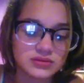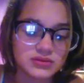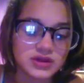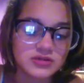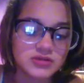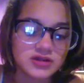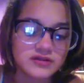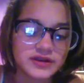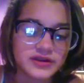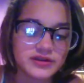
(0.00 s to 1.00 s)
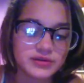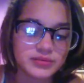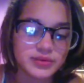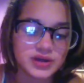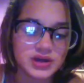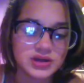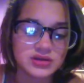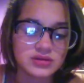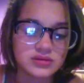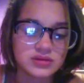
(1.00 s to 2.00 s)
we're gonna make a video, but I
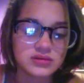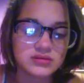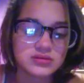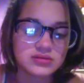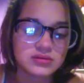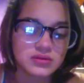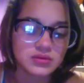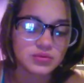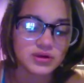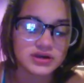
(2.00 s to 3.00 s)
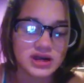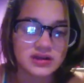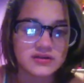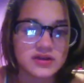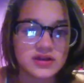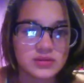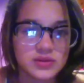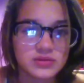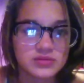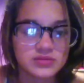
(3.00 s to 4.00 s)
don't know what kind of video
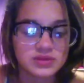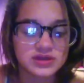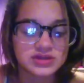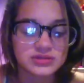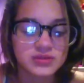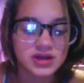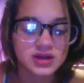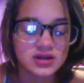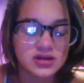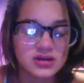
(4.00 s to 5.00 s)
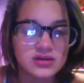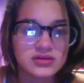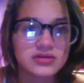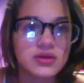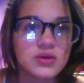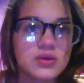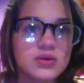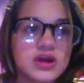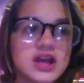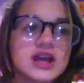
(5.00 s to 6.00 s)
we we should make.
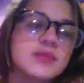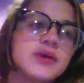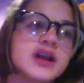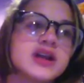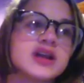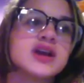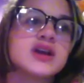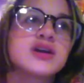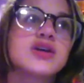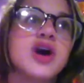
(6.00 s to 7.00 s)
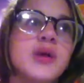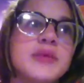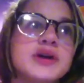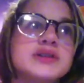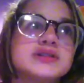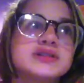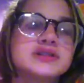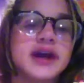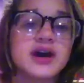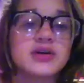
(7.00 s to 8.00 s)
So anybody comment
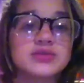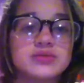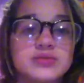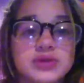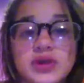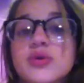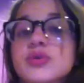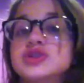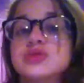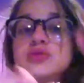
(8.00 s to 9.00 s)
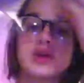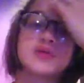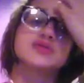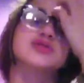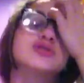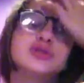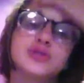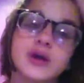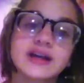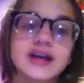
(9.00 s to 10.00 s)
down below what you think we should
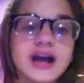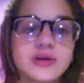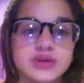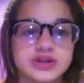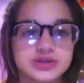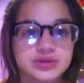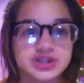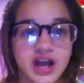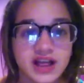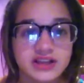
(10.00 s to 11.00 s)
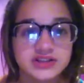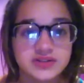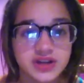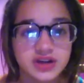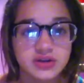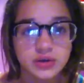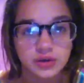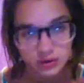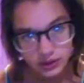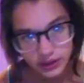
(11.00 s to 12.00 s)
do. I kind of want to do a challenge video,
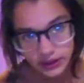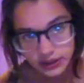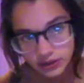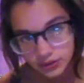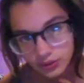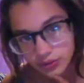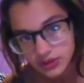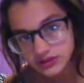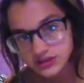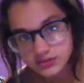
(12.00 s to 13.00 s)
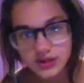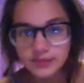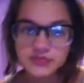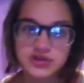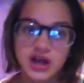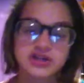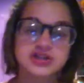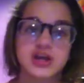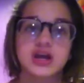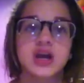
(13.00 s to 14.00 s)
like do some type of challenge,
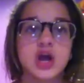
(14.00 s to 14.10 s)
like